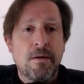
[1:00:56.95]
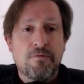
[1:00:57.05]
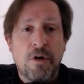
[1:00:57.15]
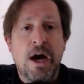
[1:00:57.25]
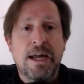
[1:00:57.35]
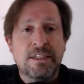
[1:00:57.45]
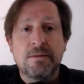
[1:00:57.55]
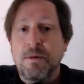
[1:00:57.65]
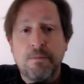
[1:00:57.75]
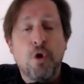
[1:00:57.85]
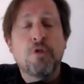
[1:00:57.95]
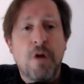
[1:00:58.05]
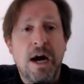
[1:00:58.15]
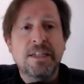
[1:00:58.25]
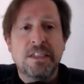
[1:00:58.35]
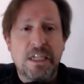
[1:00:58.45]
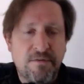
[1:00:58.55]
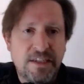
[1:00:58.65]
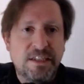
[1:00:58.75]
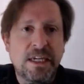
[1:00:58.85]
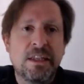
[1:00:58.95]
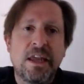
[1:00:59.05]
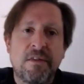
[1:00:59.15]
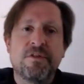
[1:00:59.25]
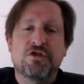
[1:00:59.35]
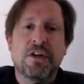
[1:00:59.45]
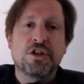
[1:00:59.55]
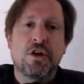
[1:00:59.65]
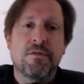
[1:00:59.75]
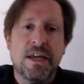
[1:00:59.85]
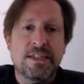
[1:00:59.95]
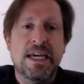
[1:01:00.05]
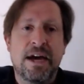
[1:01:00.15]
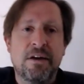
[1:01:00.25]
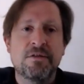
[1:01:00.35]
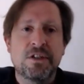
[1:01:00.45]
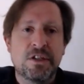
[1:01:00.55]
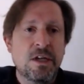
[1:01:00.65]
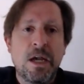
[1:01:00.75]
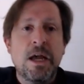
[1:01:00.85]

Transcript: rights, more rights, investing in the infrastructure of their towns.